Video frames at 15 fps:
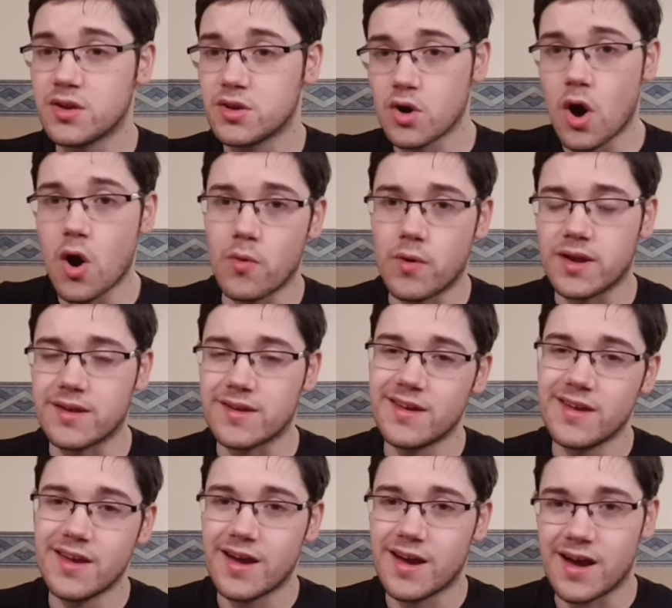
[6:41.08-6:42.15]
going
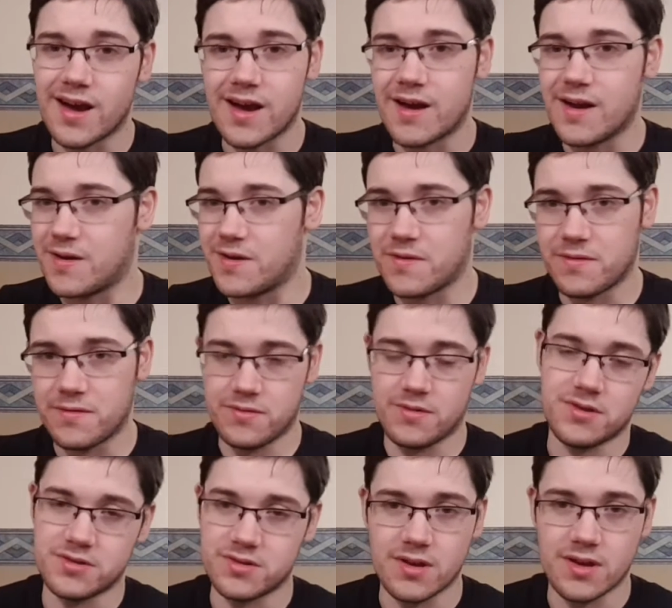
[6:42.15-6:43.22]

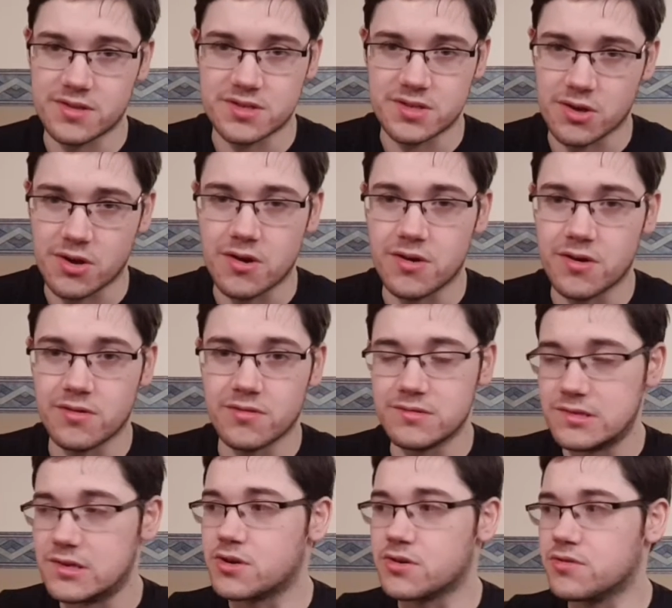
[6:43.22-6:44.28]
until
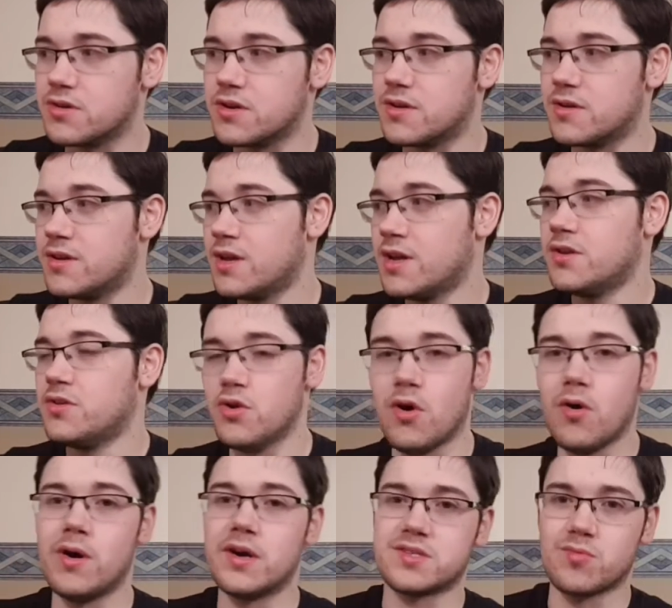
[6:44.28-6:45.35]
literally no
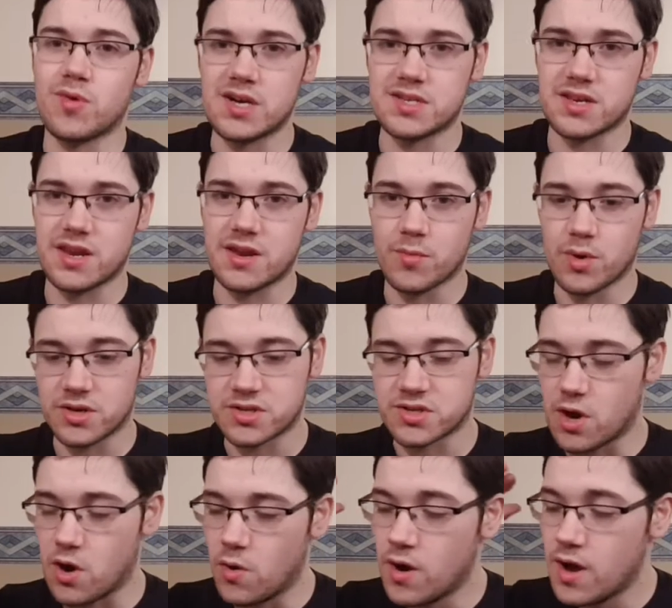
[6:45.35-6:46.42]
one wants to watch it anymore.
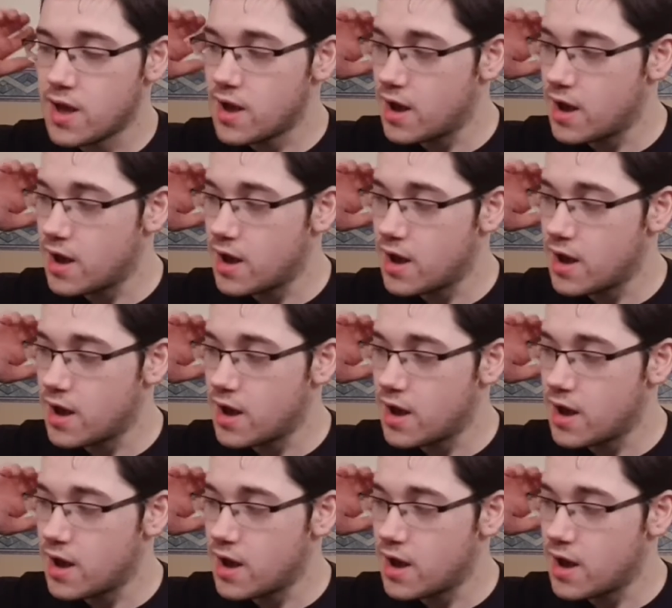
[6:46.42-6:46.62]
So,